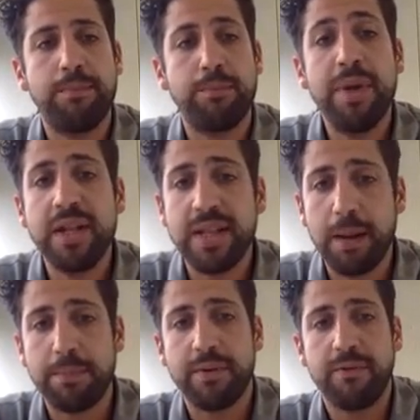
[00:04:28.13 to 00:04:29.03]

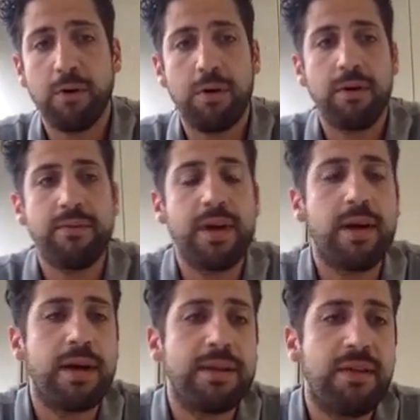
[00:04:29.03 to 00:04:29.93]
build-up,
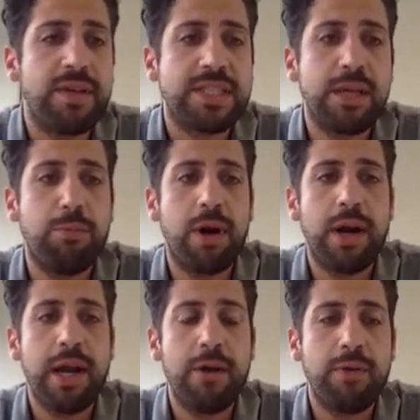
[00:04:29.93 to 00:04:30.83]
the
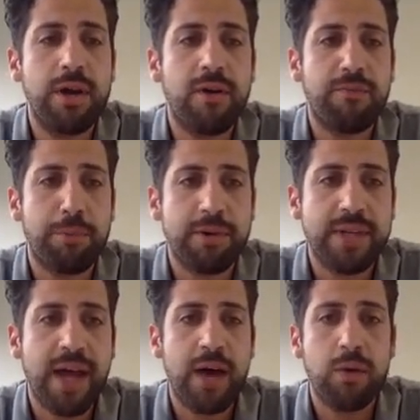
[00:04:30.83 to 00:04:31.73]
vestibular layering of
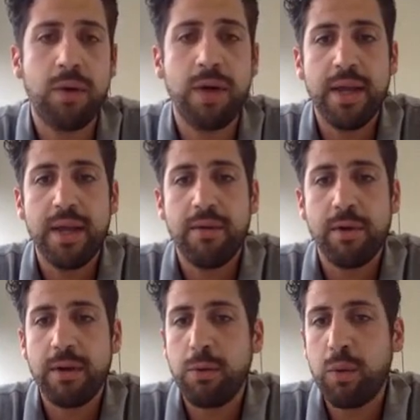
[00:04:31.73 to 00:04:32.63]
Prettau.
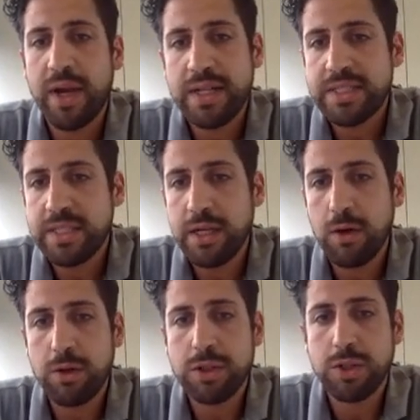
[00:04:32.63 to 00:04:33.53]
We can see
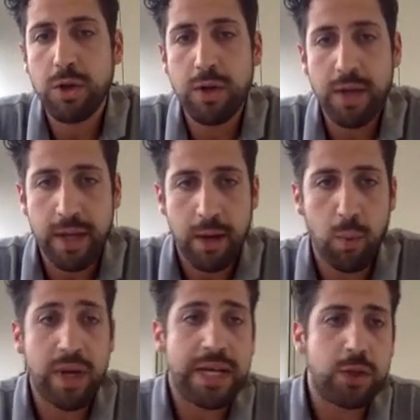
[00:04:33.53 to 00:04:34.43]
also,
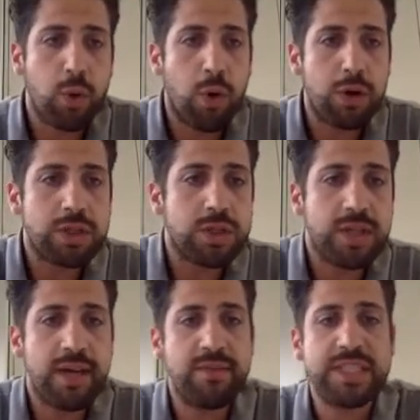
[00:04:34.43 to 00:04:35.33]
we can do also
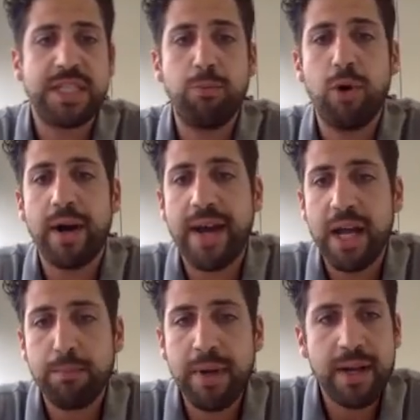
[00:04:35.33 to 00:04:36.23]
the vestibular
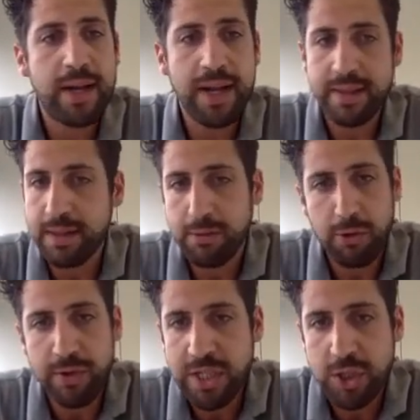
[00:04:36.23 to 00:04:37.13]
cutback like the
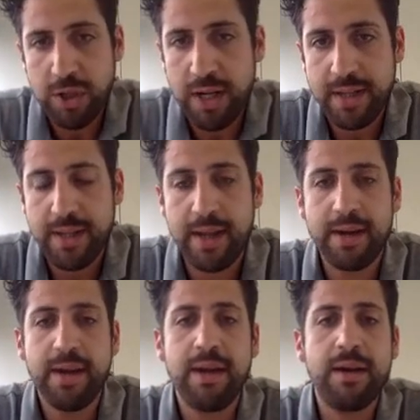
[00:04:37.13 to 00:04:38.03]
traditional
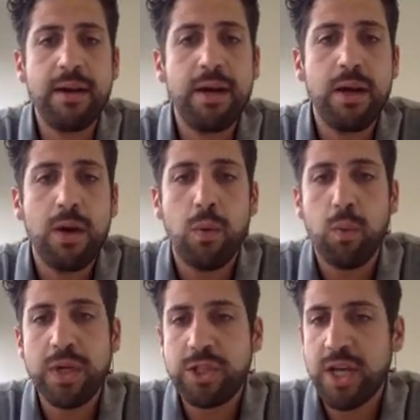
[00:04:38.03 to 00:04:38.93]
technique.
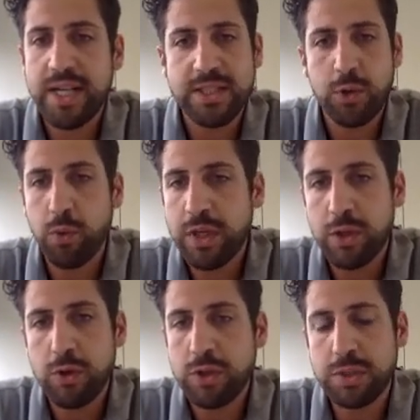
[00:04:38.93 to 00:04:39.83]
We just
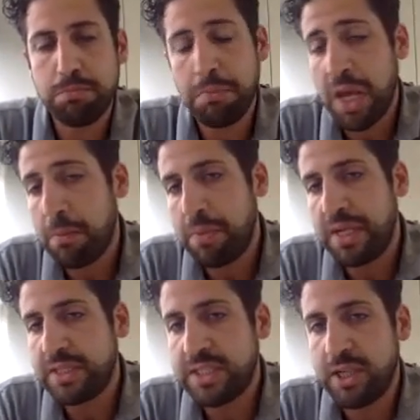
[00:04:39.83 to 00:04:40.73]
reduce
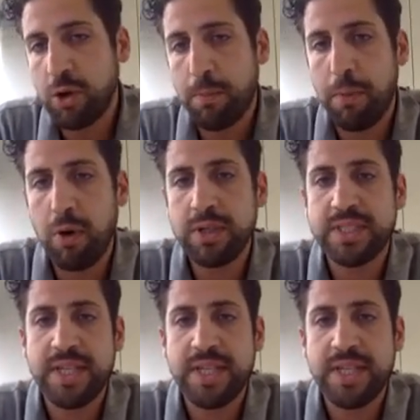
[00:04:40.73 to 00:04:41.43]
maybe 0.7,